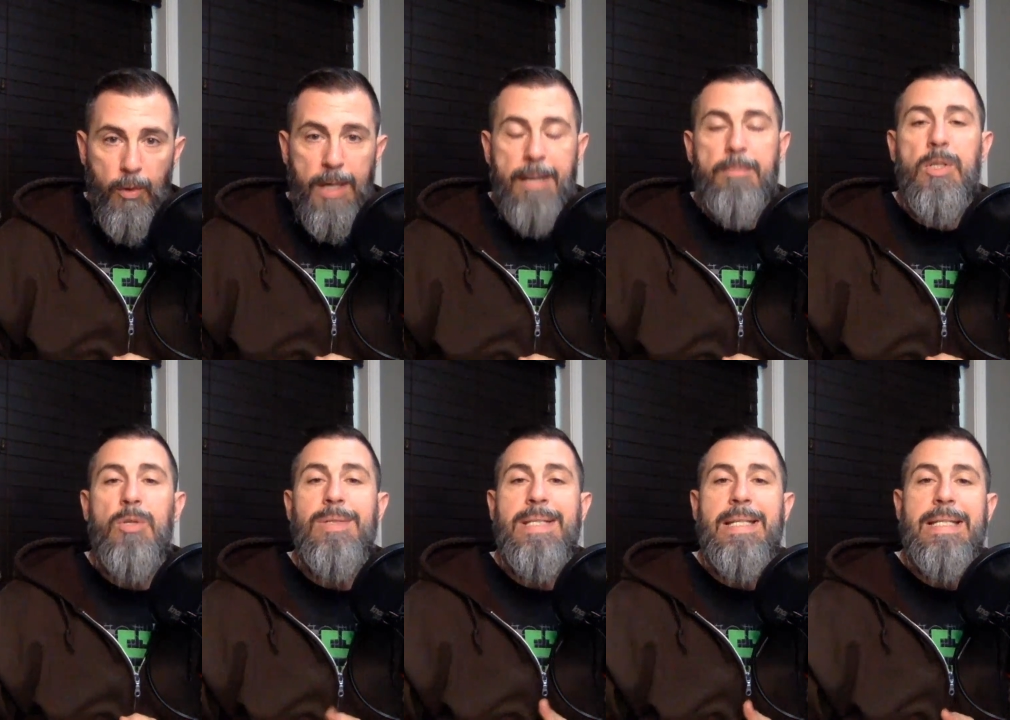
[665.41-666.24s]
for
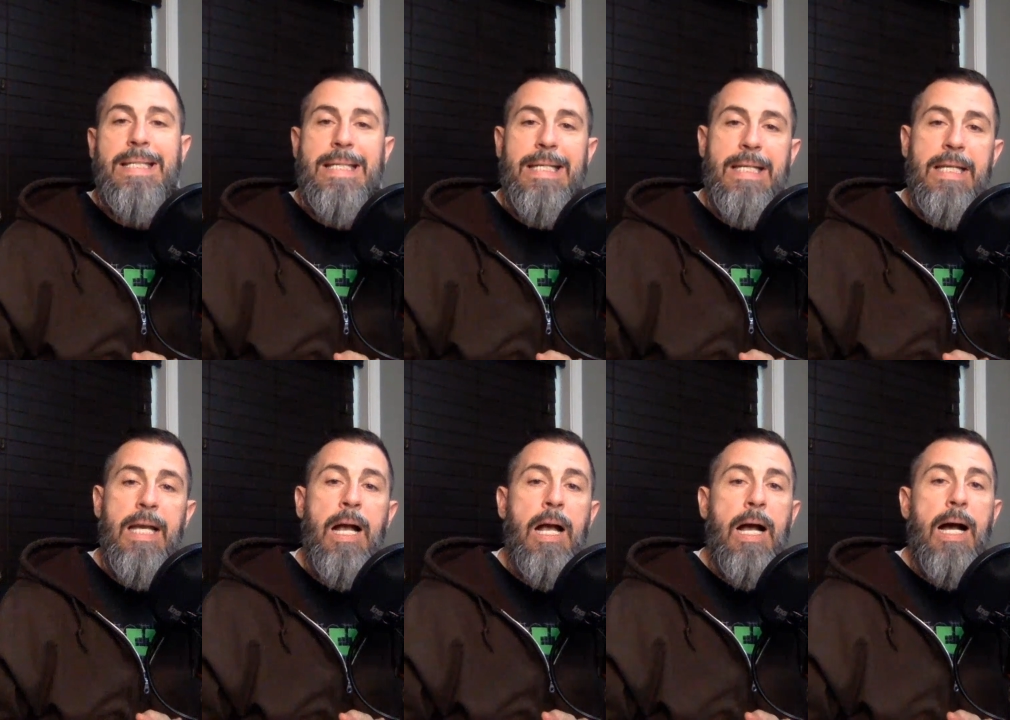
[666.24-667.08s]

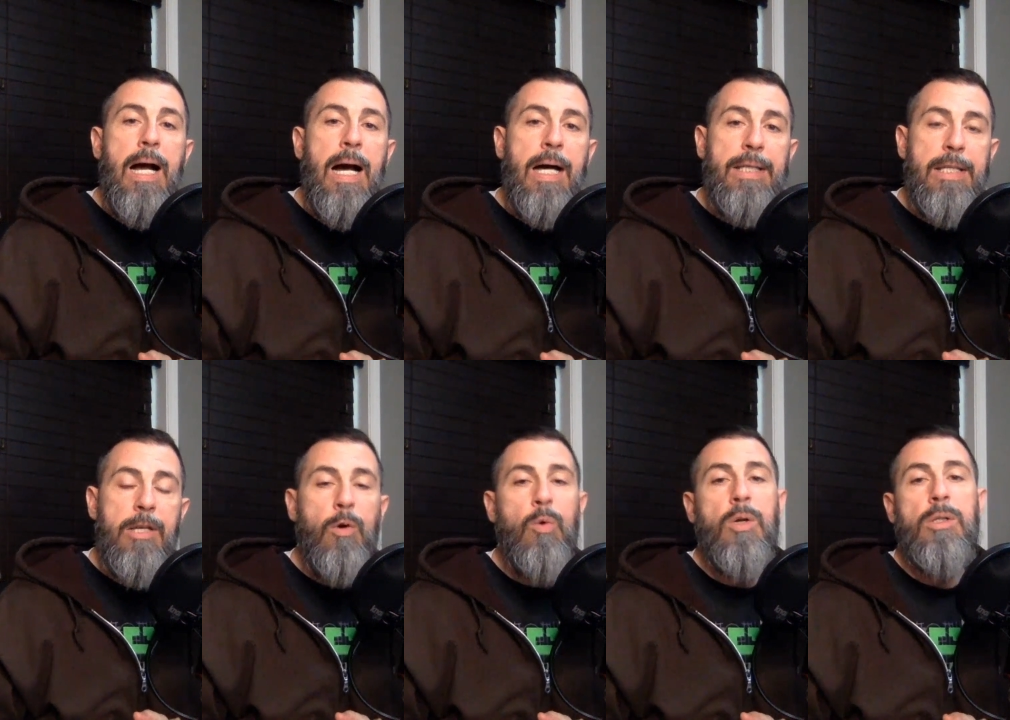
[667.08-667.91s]
MQTT on
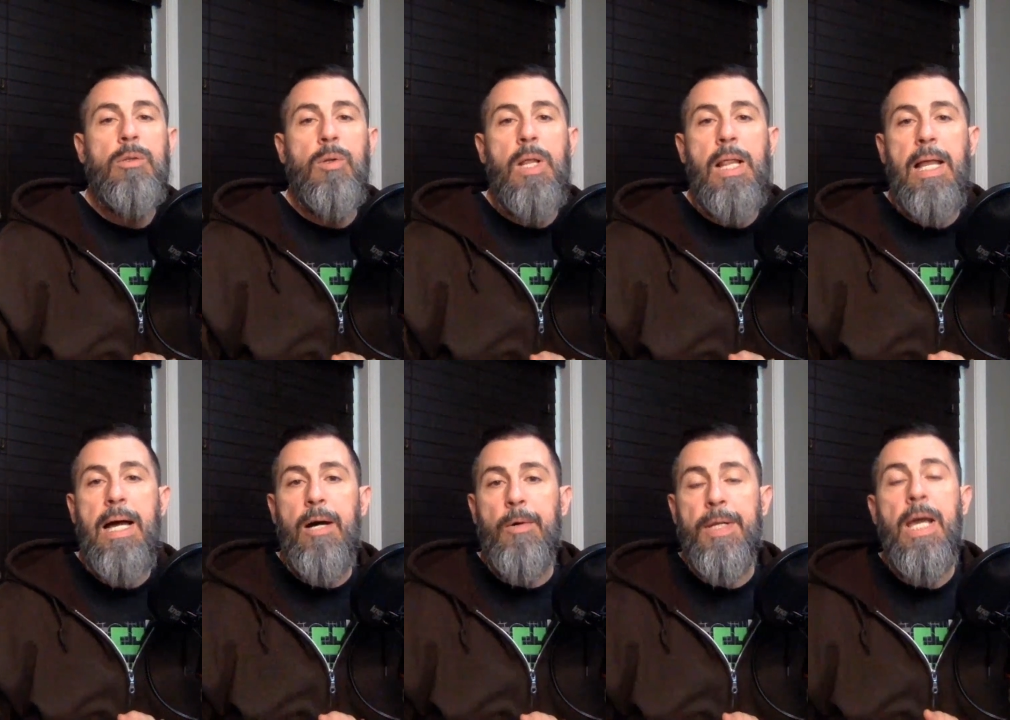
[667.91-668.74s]
the Oracle
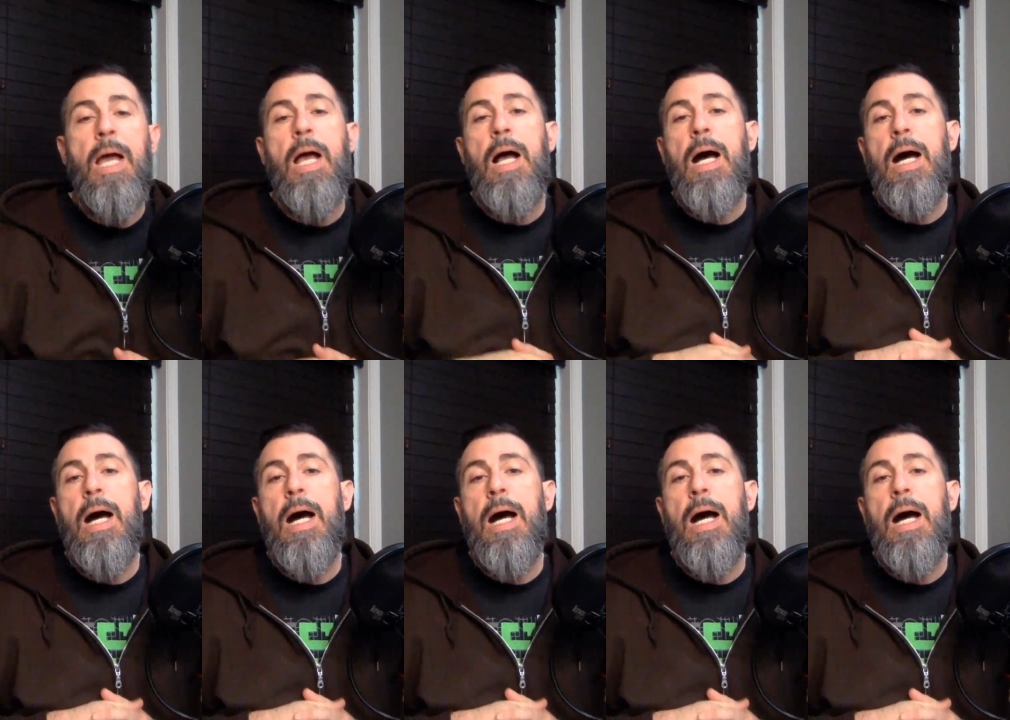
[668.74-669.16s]
Cloud.